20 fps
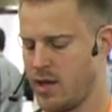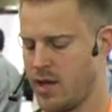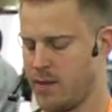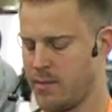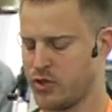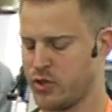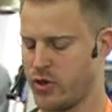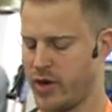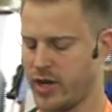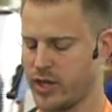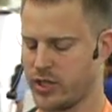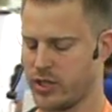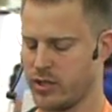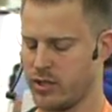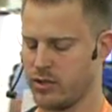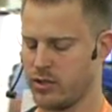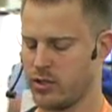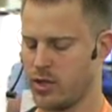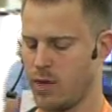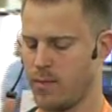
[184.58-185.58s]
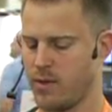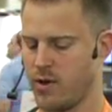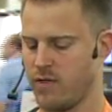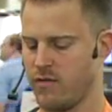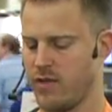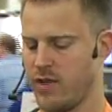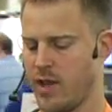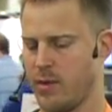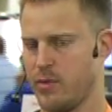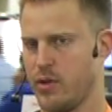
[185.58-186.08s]
abstraction on top
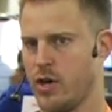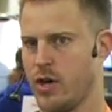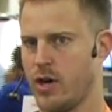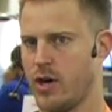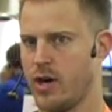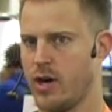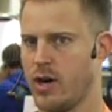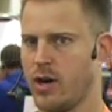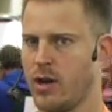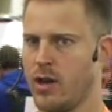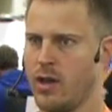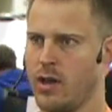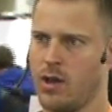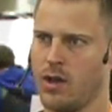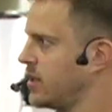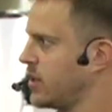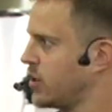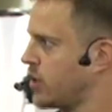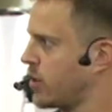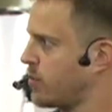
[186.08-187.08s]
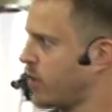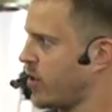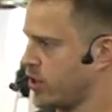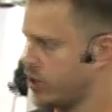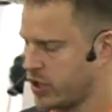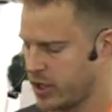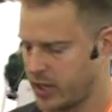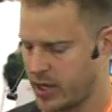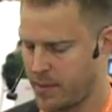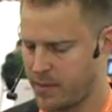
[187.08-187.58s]
of MDR. The third
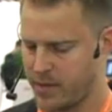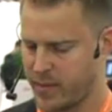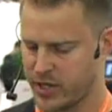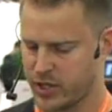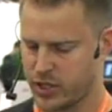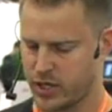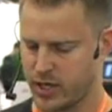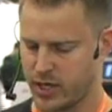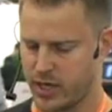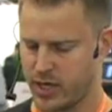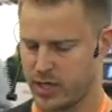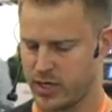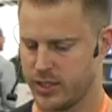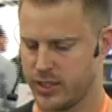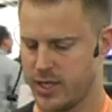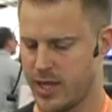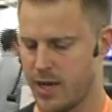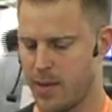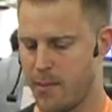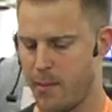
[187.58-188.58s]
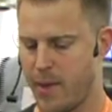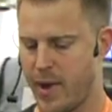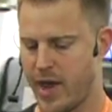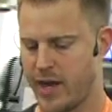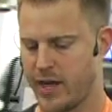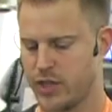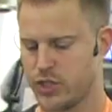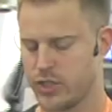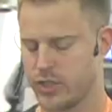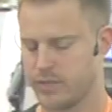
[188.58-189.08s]
project that I mentioned is the
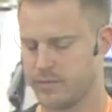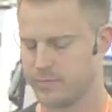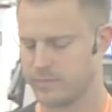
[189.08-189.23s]
Managed,